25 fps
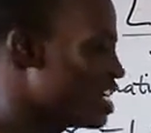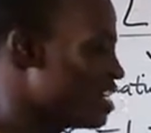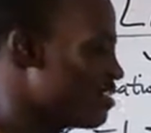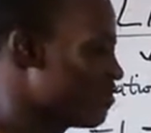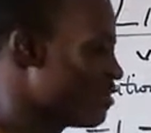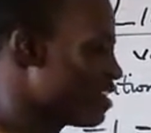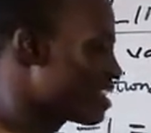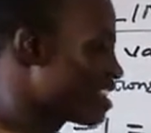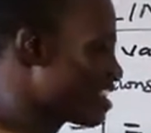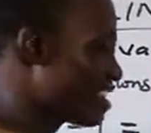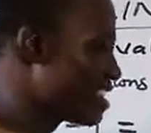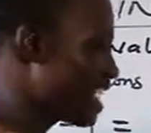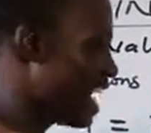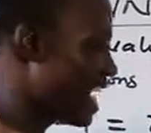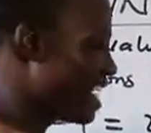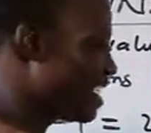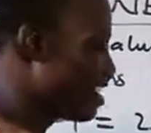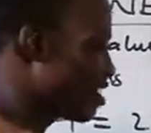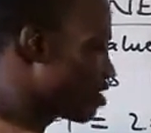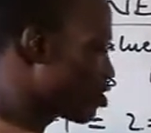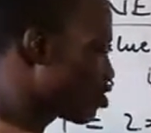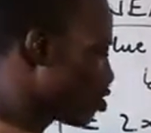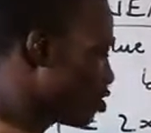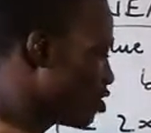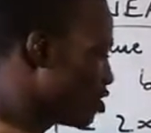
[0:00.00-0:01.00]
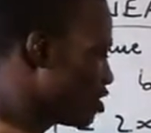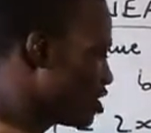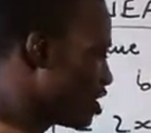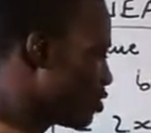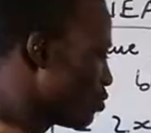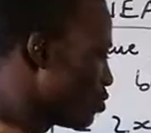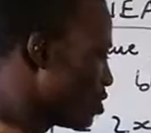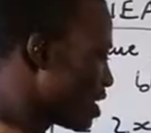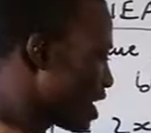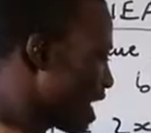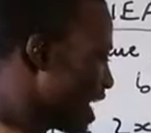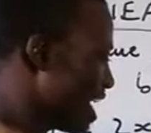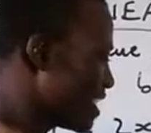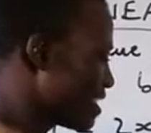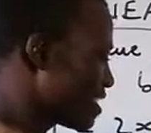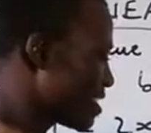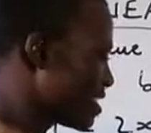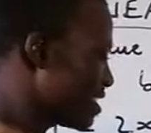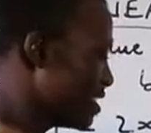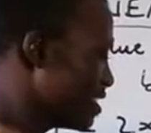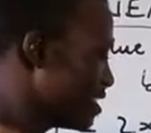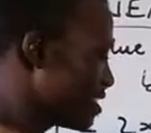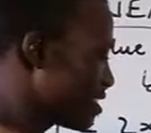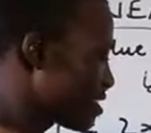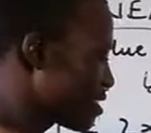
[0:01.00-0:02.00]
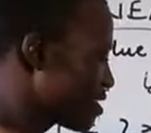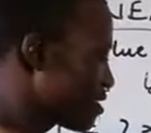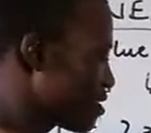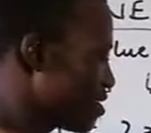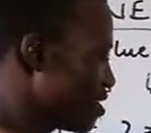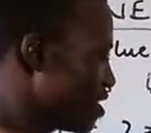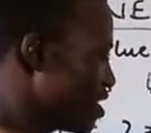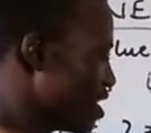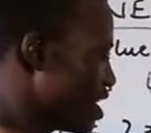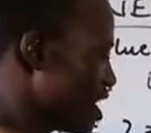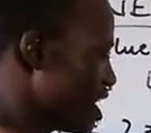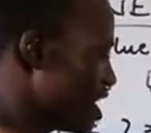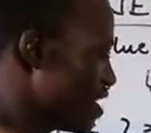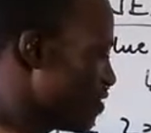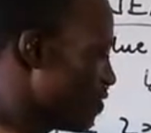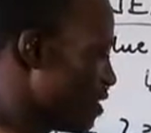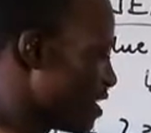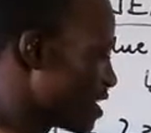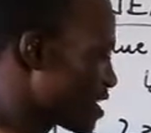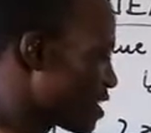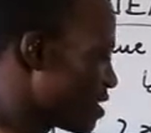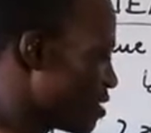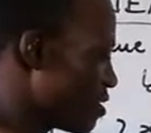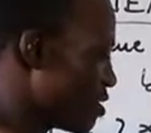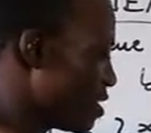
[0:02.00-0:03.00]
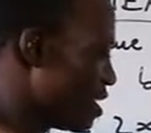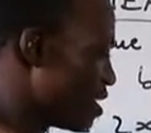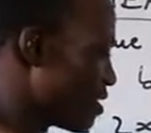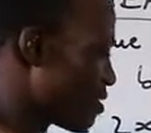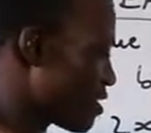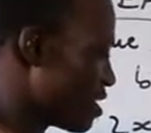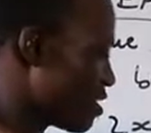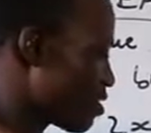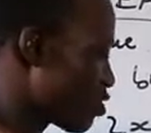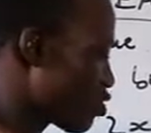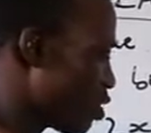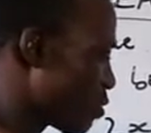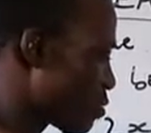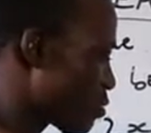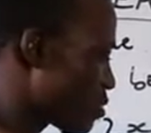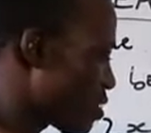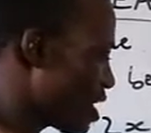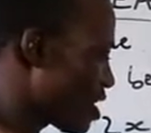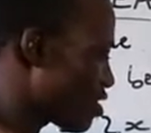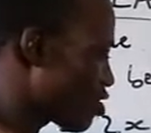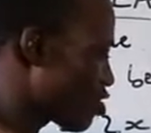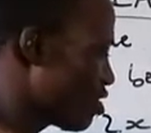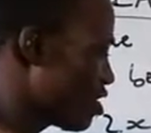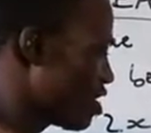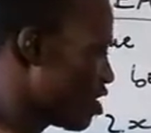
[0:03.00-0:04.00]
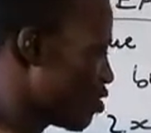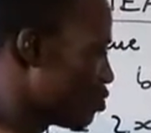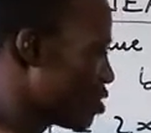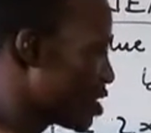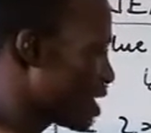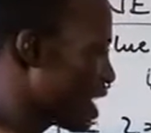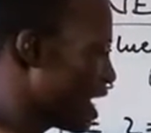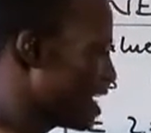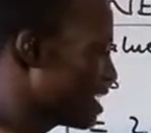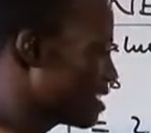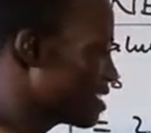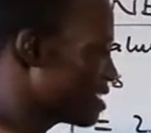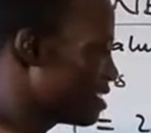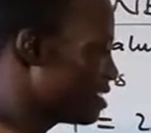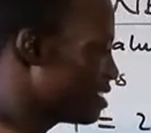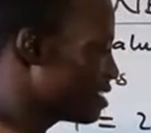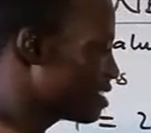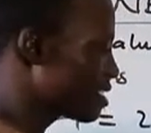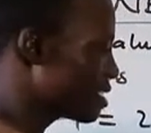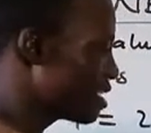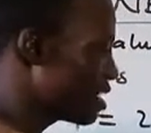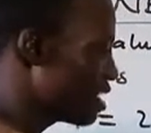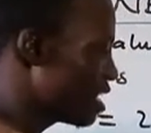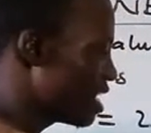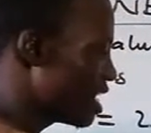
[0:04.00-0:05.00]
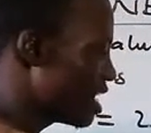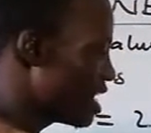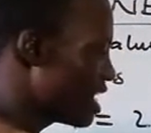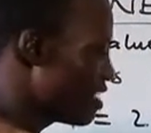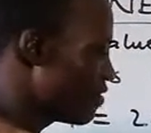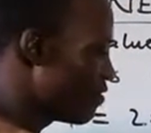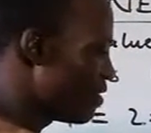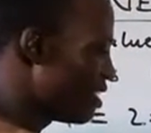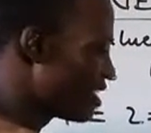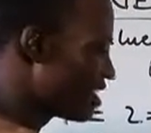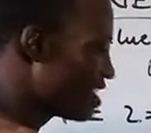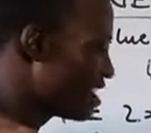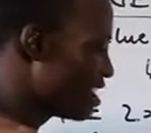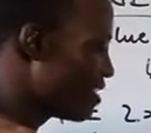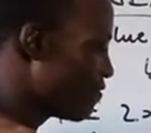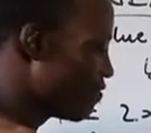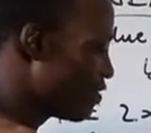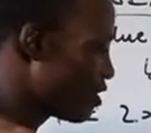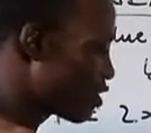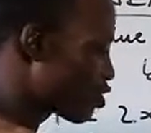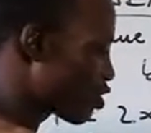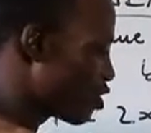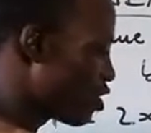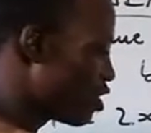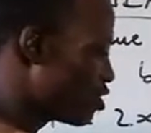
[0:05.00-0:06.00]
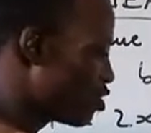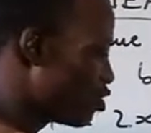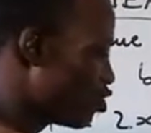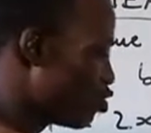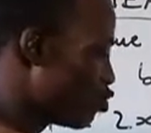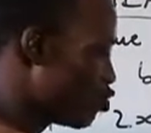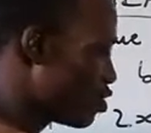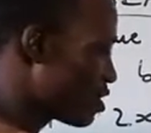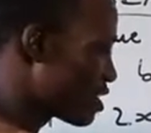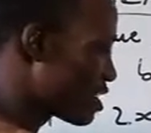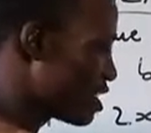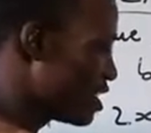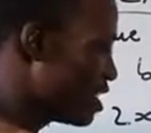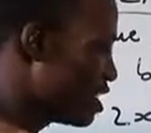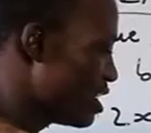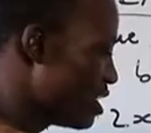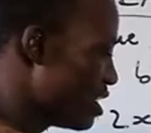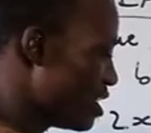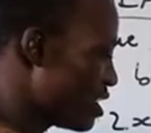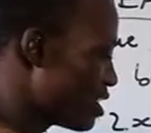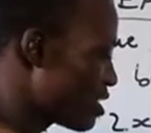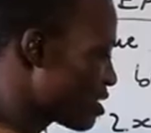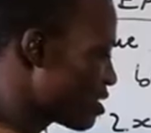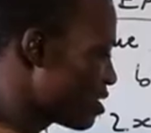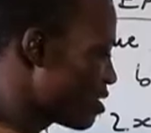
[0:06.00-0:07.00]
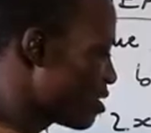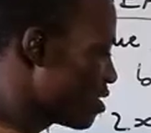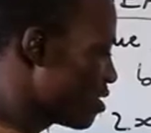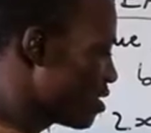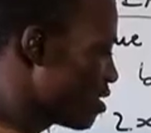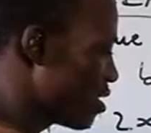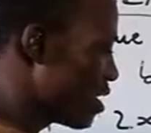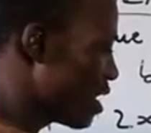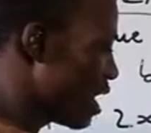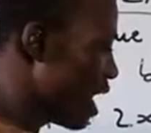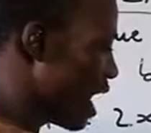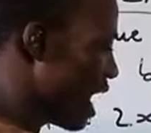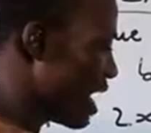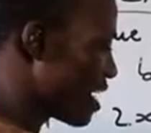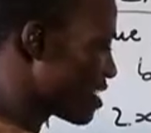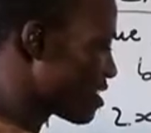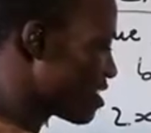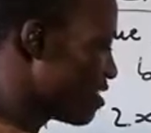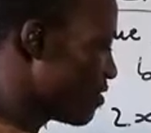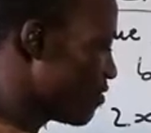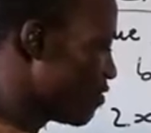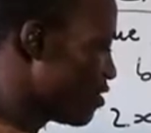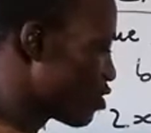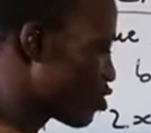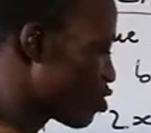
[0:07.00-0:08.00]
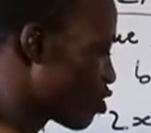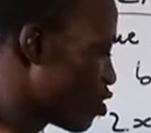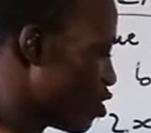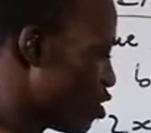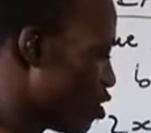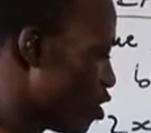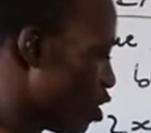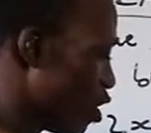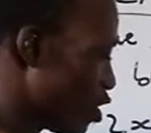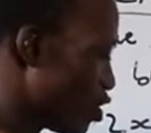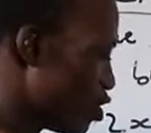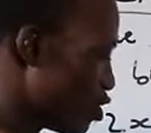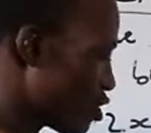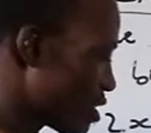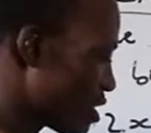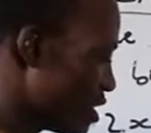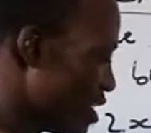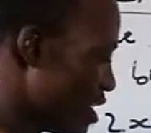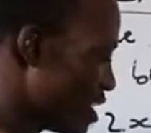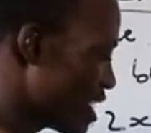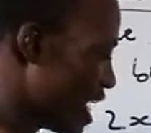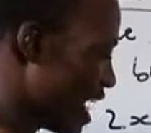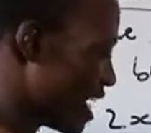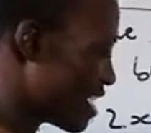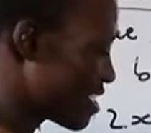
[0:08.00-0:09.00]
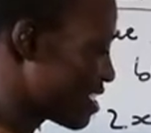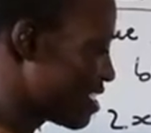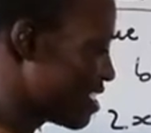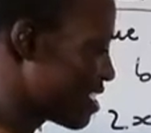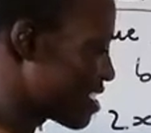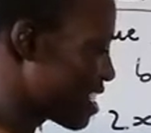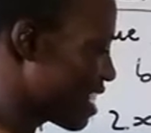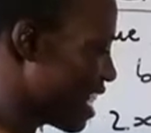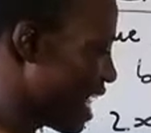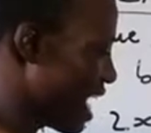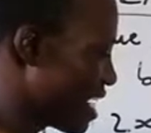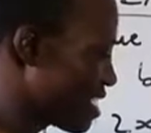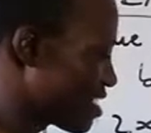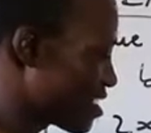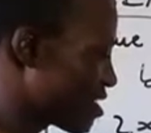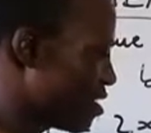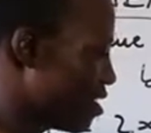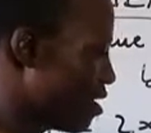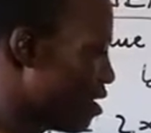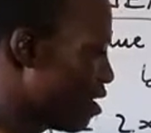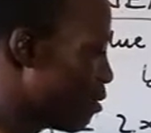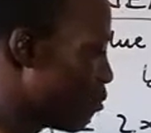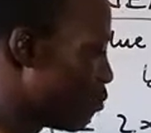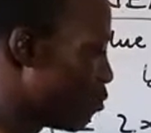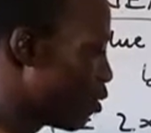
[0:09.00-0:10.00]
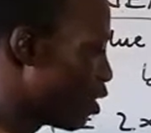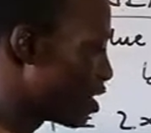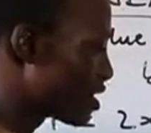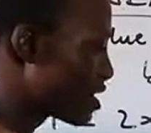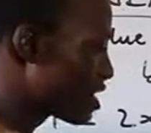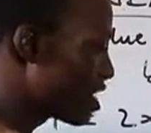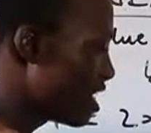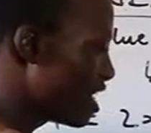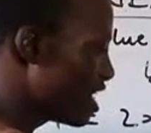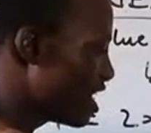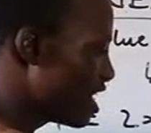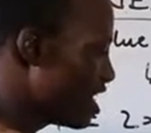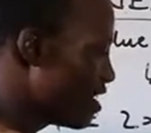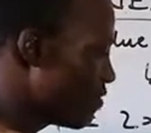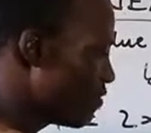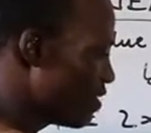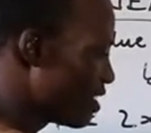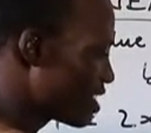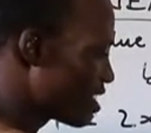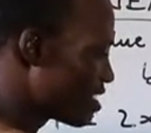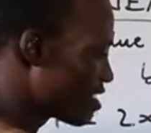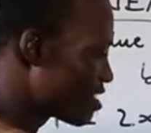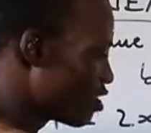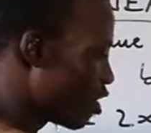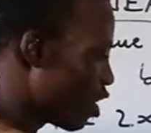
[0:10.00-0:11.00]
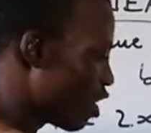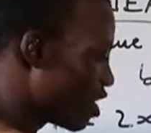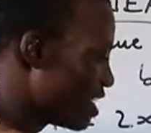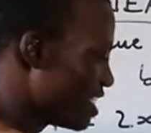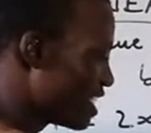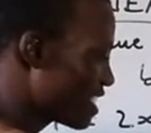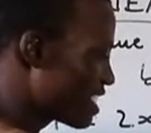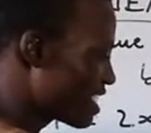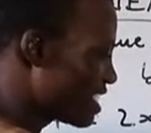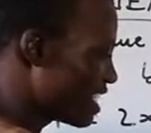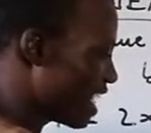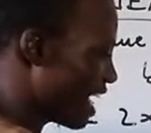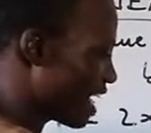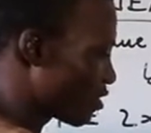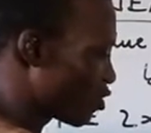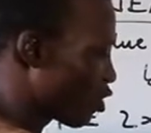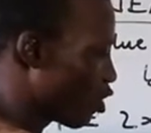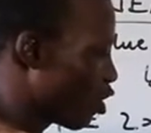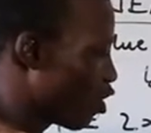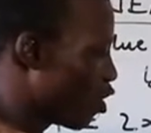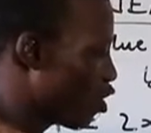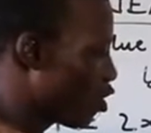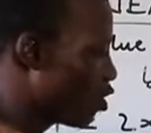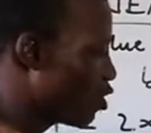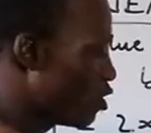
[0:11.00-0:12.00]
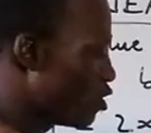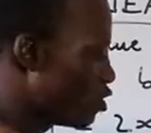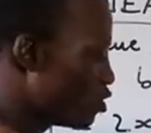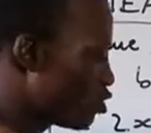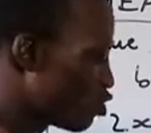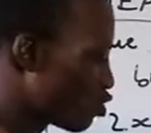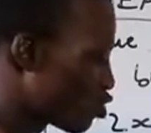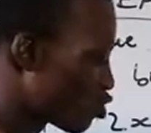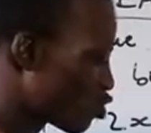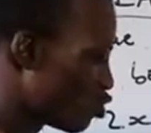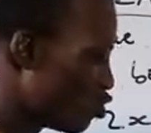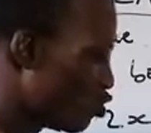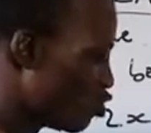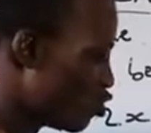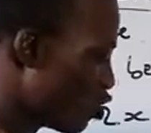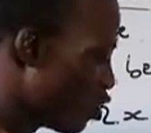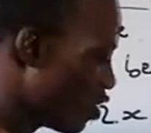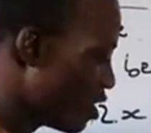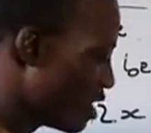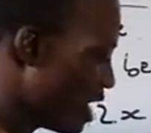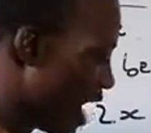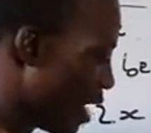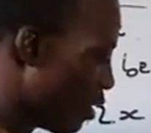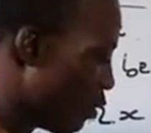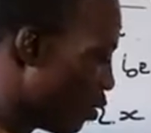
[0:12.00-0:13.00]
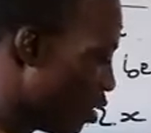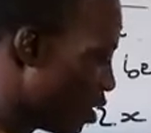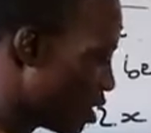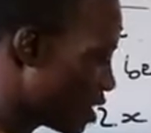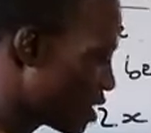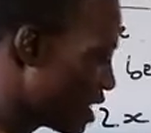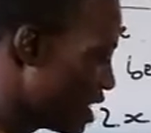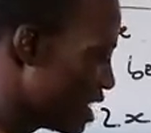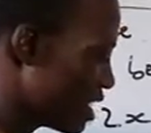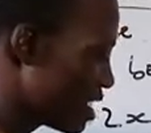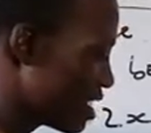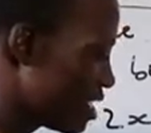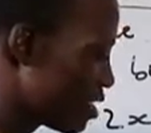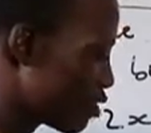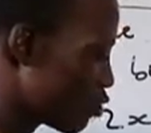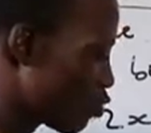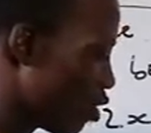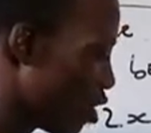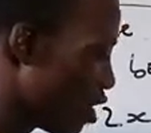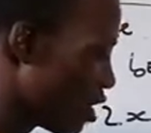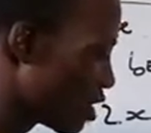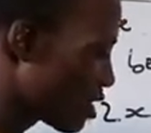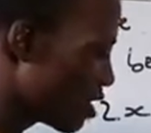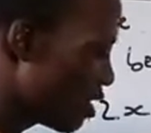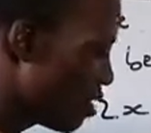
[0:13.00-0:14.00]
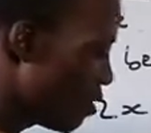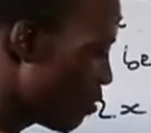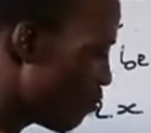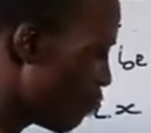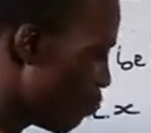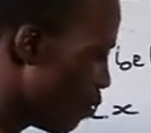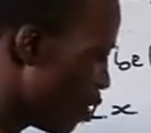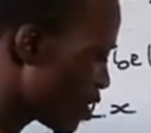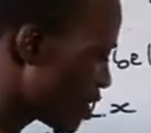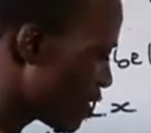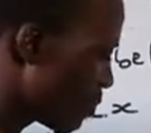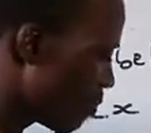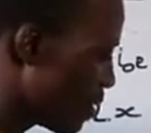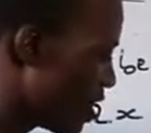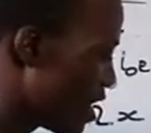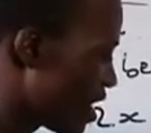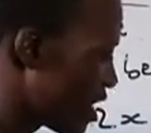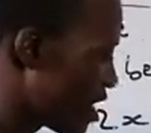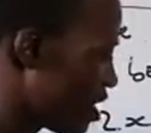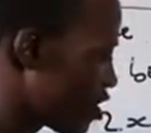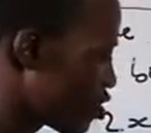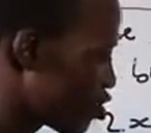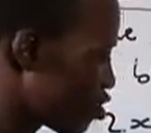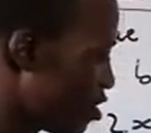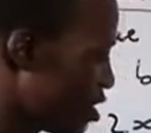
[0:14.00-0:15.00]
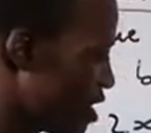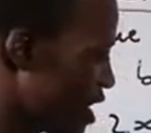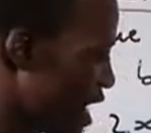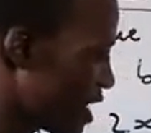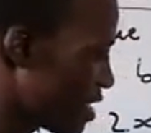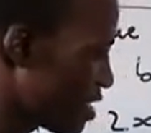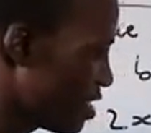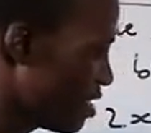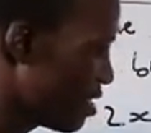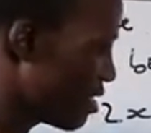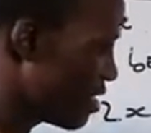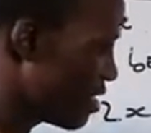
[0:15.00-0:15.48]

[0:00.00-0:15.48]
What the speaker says: If it is addition, they will write it. If it is subtraction, they will write it. If it's division, you will see it as division, or you see it as this slash. But if it is not written at all, you should know that what it is, what multiplication that